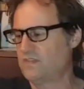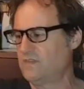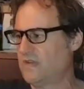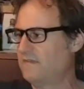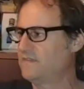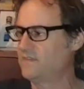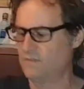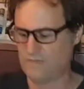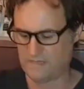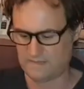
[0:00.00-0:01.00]
Did not have to
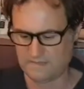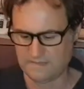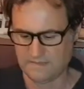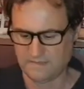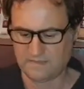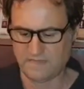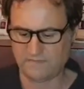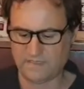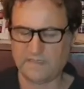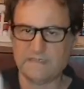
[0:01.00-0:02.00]
do that.
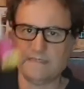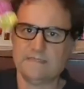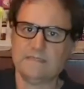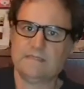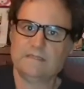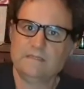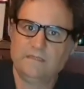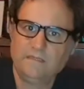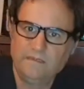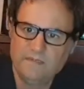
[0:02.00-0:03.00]
Lovely.
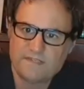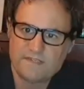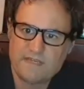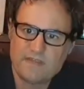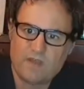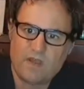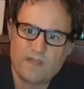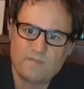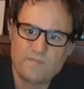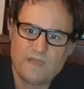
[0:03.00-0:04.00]
This is another
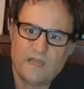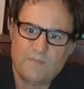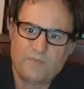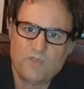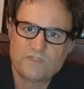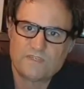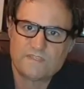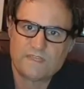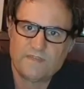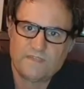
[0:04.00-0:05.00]
item
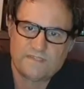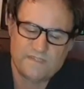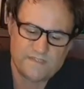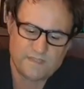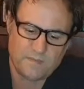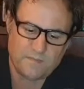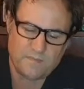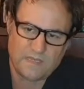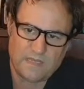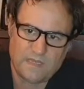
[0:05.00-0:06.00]
purchased. This is
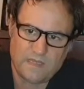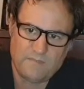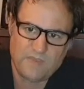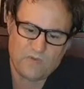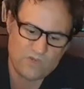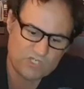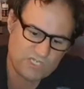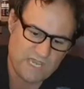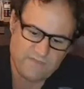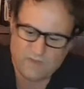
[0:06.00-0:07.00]
Mira
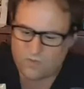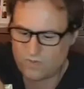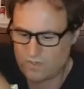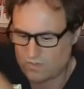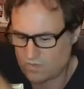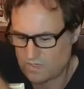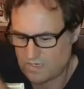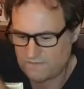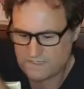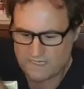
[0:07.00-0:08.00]
shaving
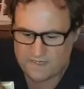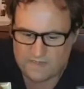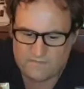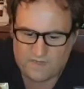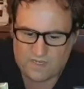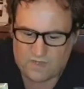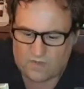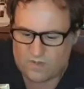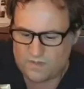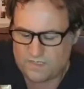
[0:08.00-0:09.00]
oil. I've done a
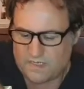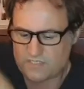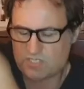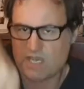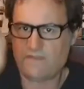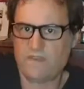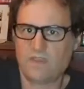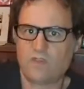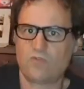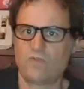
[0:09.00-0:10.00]
video on
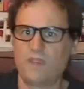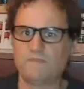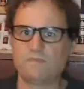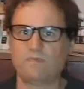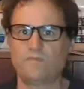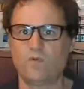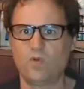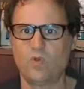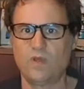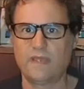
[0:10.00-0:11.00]
shaving creams
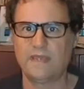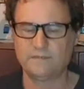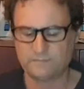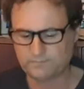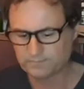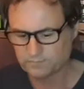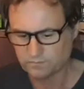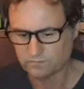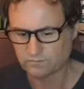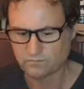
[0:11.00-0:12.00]
before, and
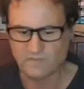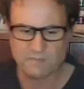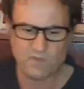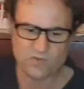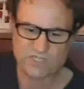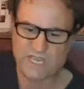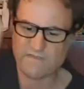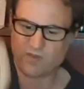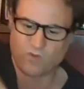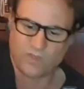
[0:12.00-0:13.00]
Mira
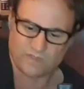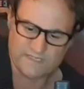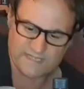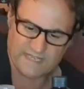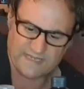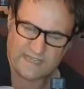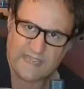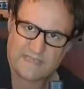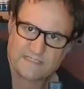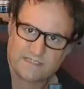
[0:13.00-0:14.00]
shaving oil is an
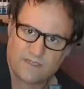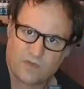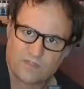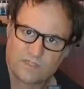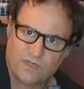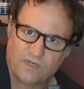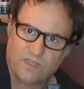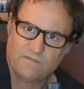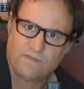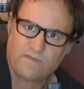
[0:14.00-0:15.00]
excellent
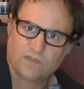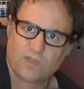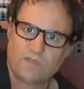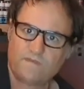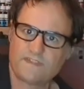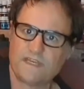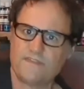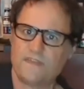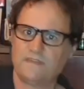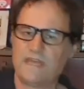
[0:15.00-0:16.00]
alternative if you're looking for
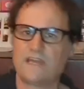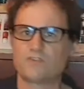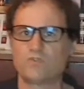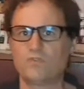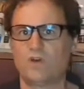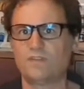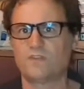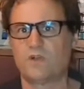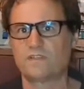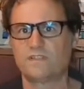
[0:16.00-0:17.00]
something natural,
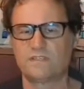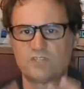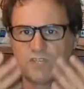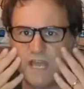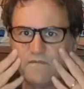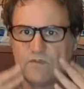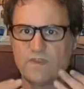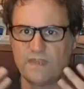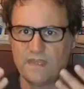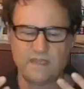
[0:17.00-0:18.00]
non-toxic to shave
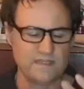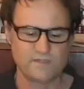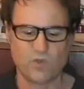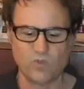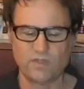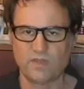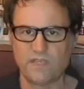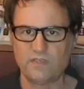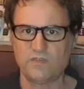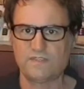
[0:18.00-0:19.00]
with. It's all that
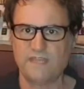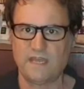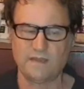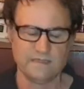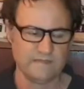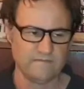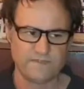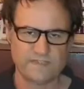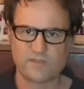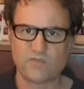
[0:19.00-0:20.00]
I use now.
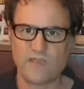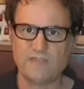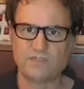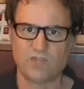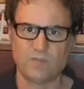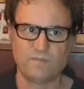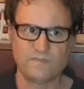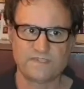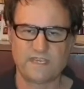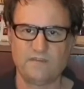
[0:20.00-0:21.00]
Does a great
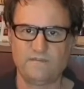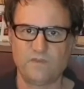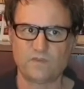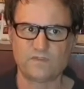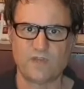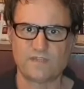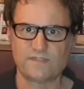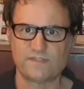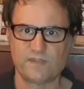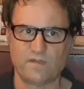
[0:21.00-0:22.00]
job. Skin feels
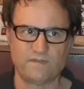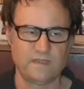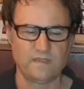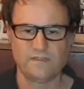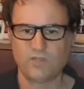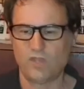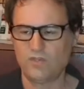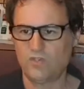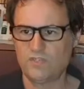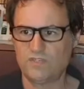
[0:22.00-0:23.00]
nice and soft.
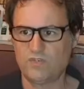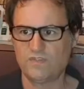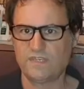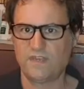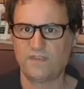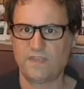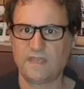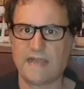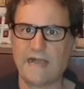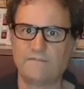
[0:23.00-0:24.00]
Don't need to use
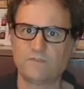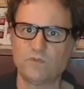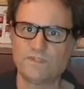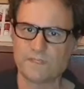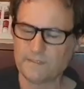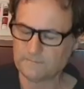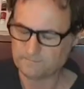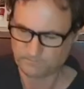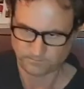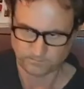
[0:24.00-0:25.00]
anything afterwards.
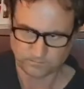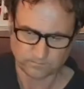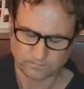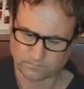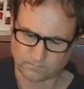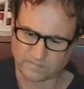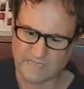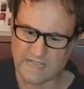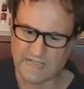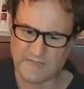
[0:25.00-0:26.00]

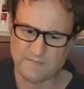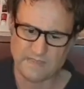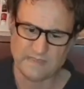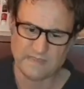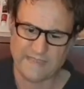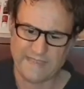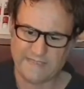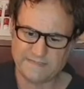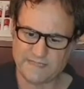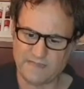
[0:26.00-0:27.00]
Yeah,
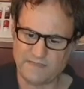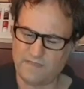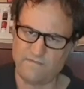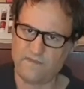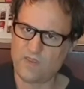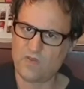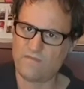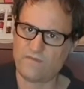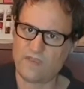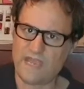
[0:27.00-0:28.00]

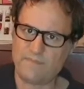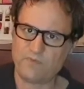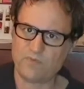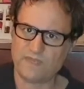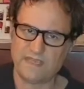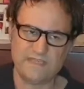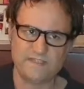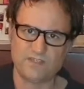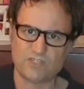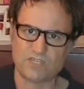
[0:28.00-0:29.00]
very, very happy with it.
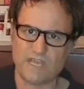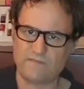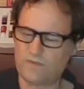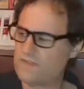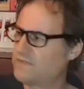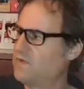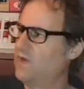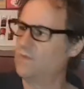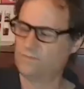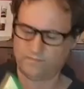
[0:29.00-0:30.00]
Easy to shave with as
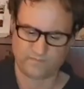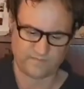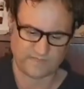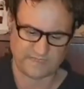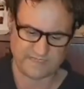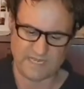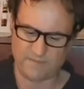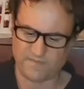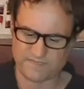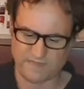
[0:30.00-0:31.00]
well. There's a
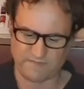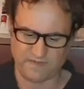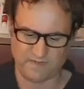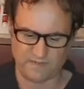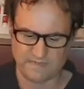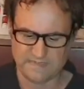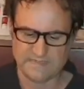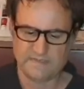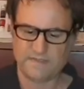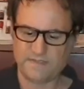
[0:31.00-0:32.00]
heap of stuff in here.
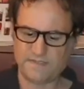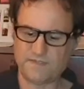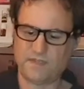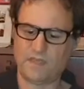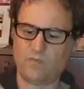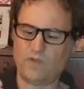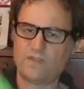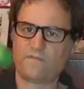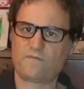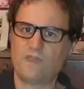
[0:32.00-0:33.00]
This is
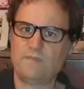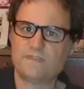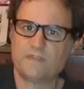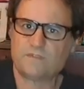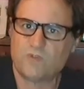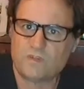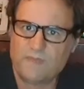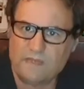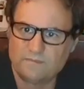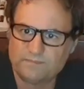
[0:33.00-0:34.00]
one of the freebies that I
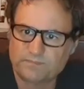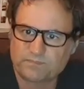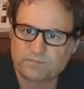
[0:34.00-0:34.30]
talked about.